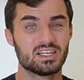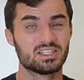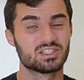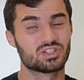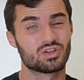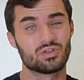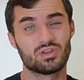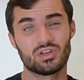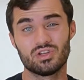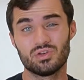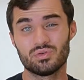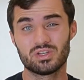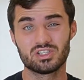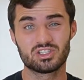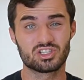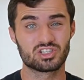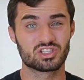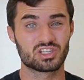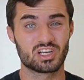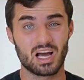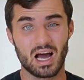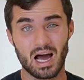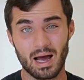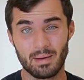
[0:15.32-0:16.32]
so that you can
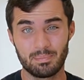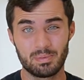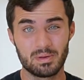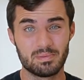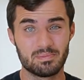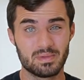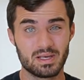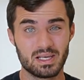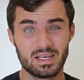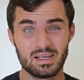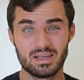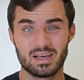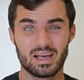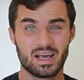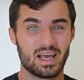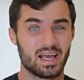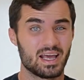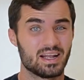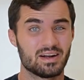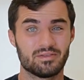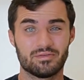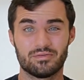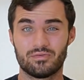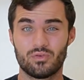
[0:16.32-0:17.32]
just copy me
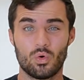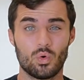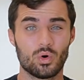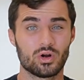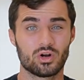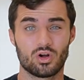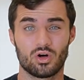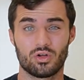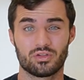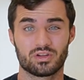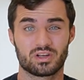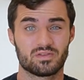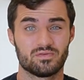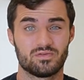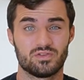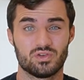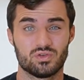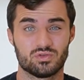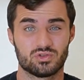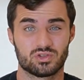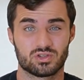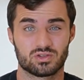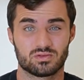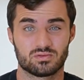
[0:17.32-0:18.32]
and avoid all the
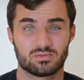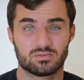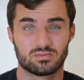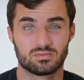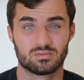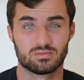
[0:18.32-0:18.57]
confusion.